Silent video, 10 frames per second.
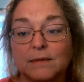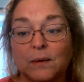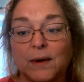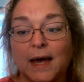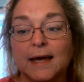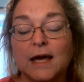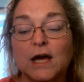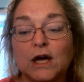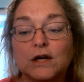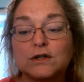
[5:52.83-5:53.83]
Okay,
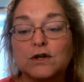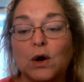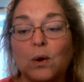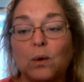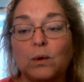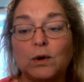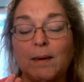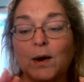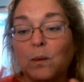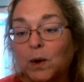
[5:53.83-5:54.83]
so no
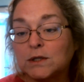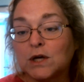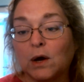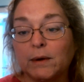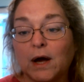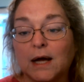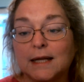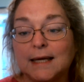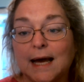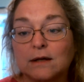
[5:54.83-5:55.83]
matter what's going on
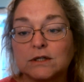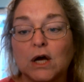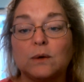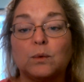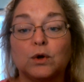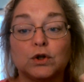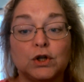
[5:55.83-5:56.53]
in the outside world,